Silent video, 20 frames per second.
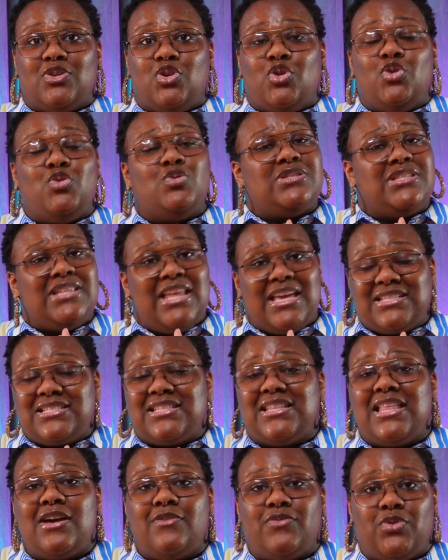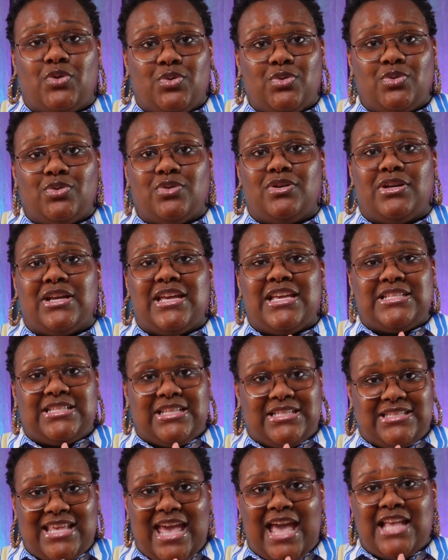whose next level is
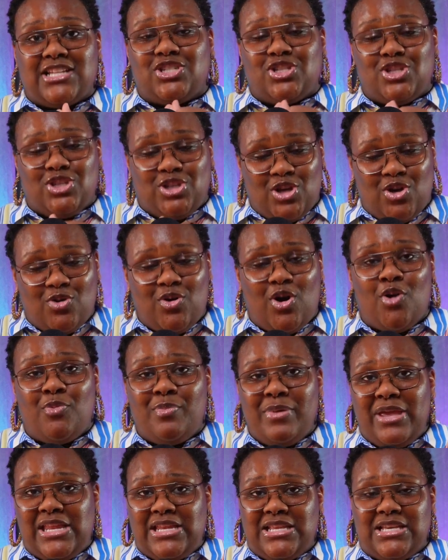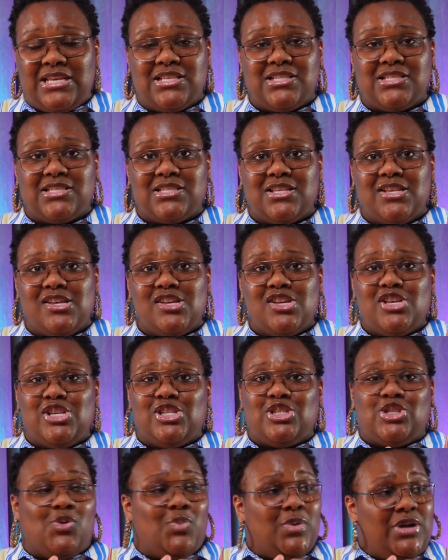attached to your obedience.
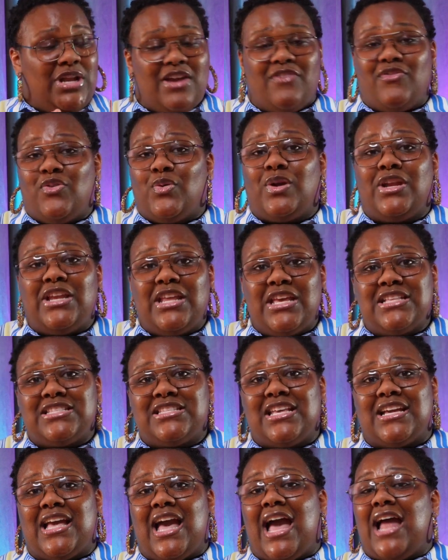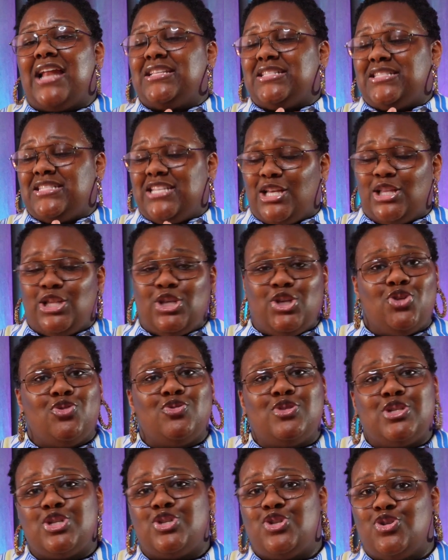So, whatever it is that God is telling
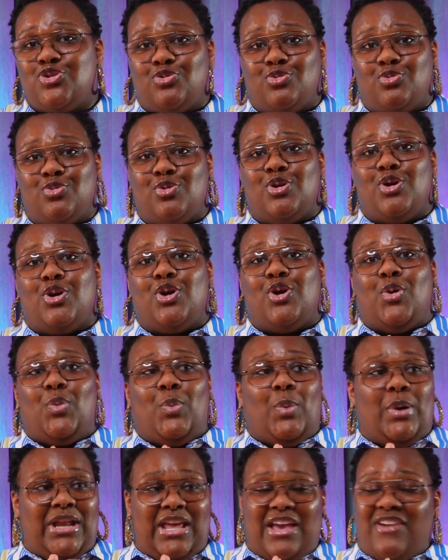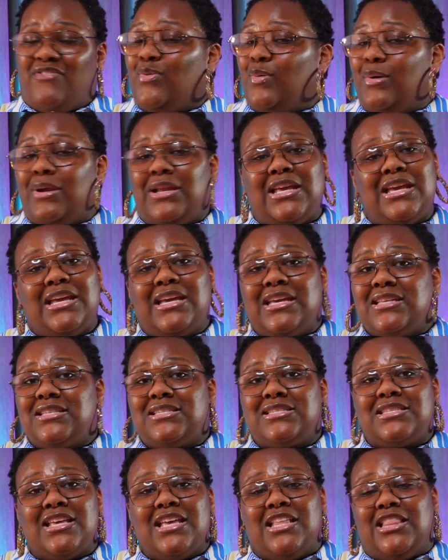you to do, whatever it
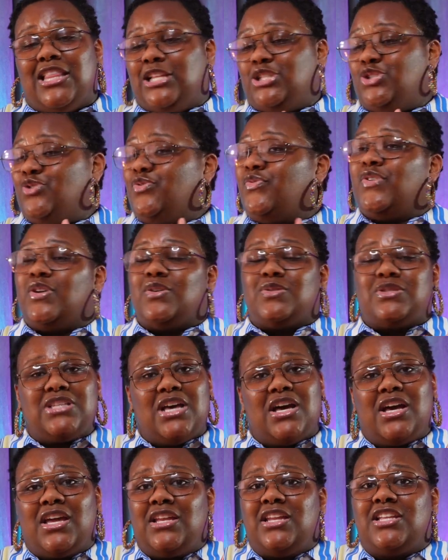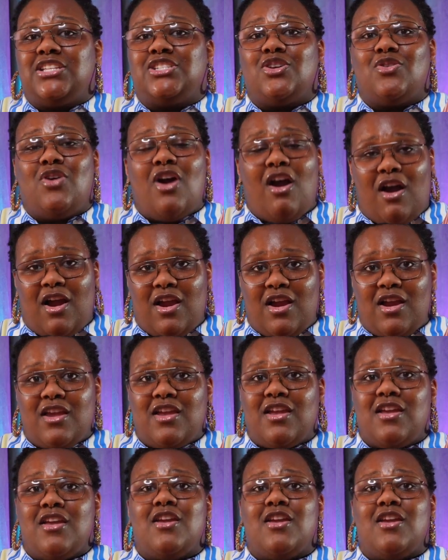is that you feel tugging at your heart,